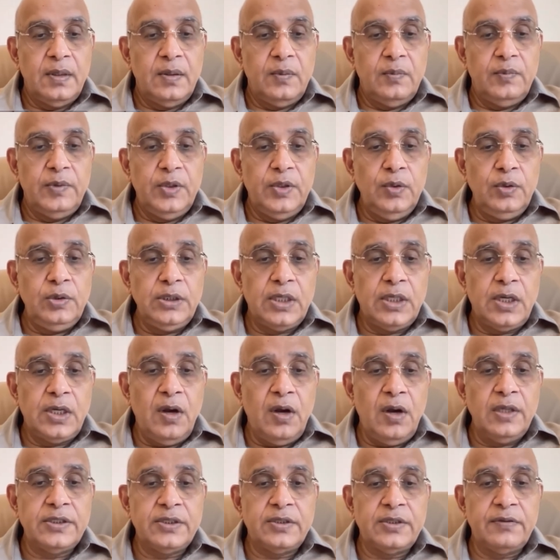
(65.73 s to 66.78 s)
We know the
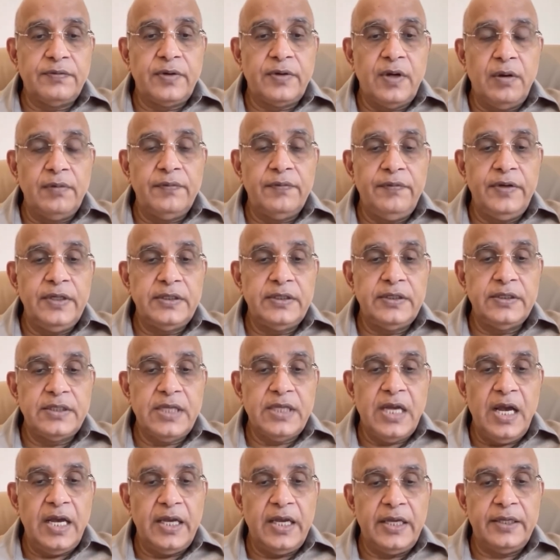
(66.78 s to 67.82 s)
cost of conflict is
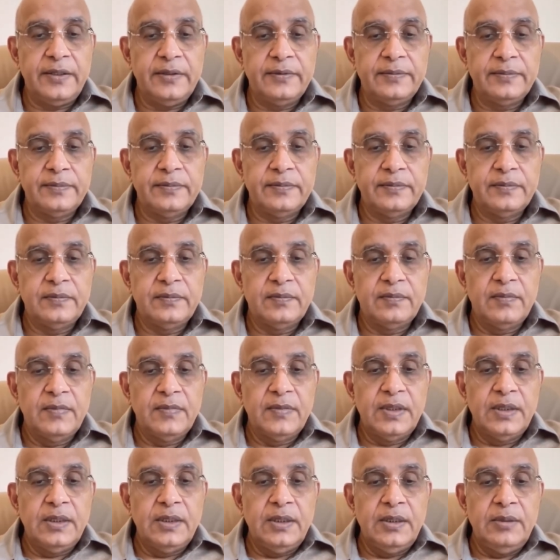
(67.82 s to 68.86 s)
high.
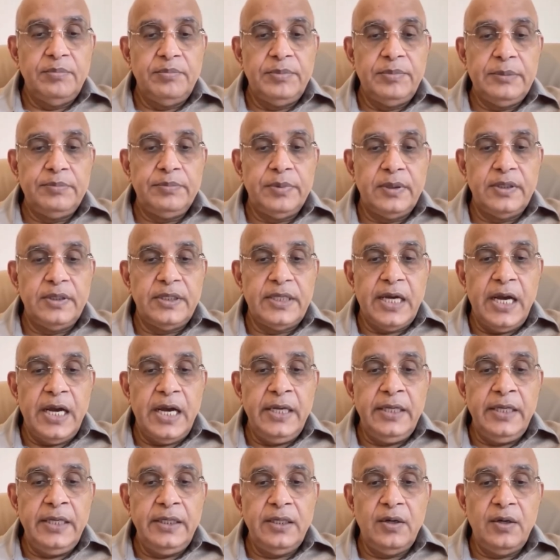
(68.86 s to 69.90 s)
People
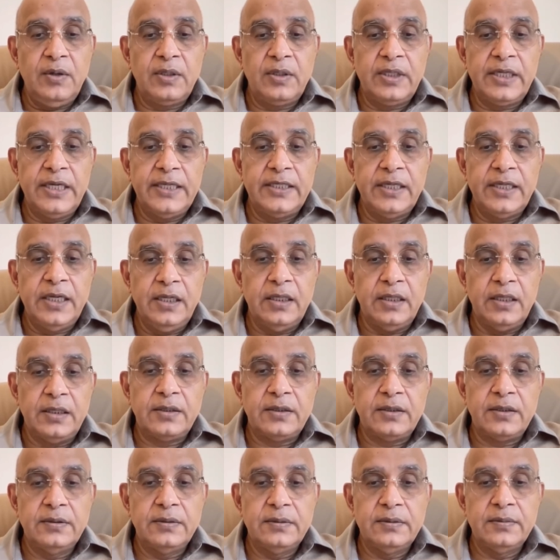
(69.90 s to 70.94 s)
die or get
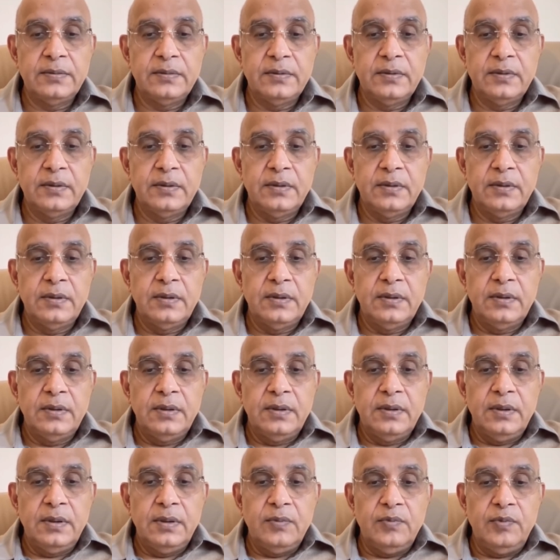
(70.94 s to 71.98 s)
hurt.
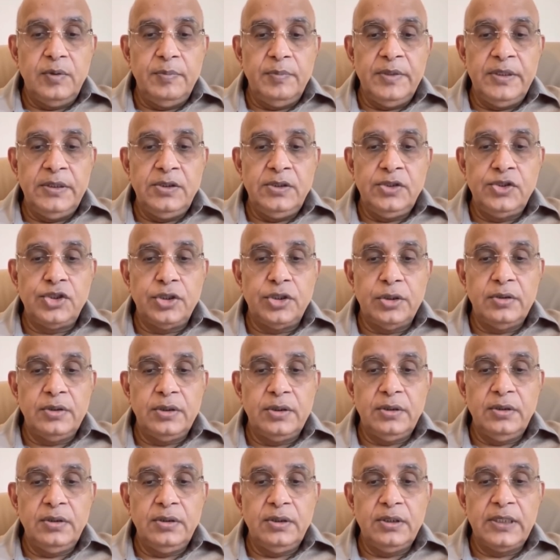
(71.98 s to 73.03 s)
Women,
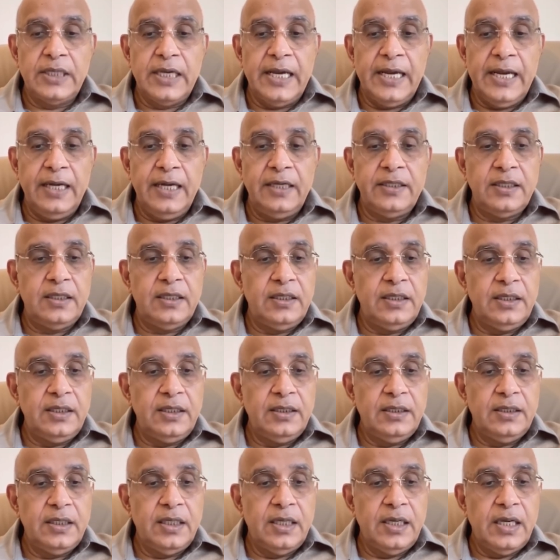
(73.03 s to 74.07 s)
children, the
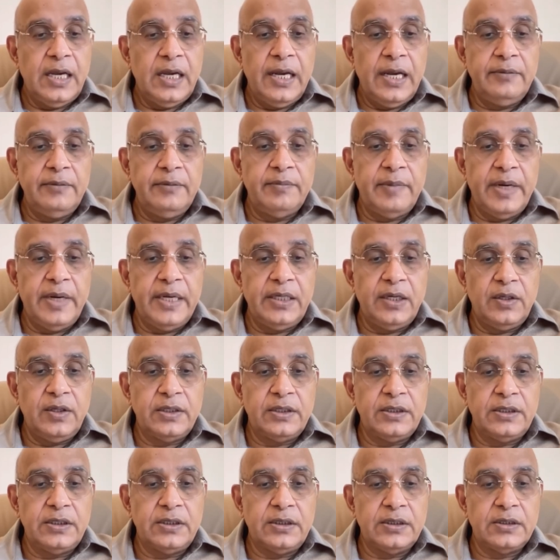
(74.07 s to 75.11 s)
elderly, and
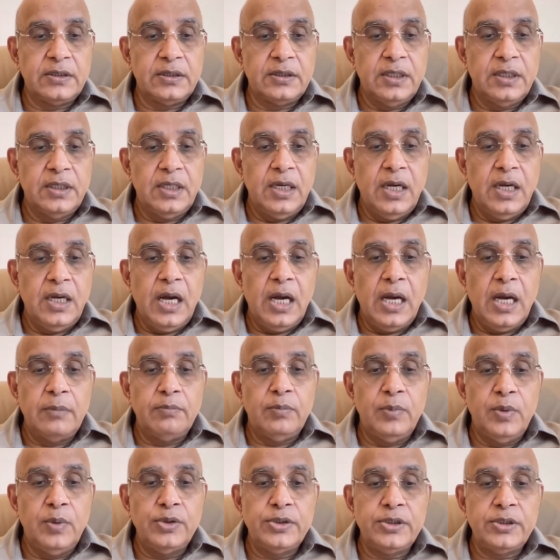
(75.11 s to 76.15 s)
minorities are
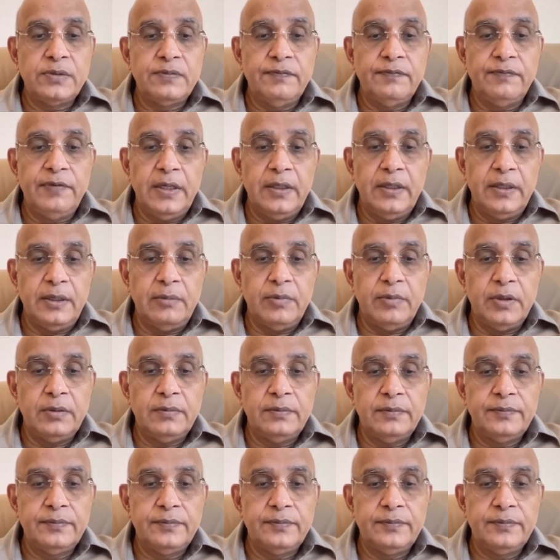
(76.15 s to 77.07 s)
most vulnerable.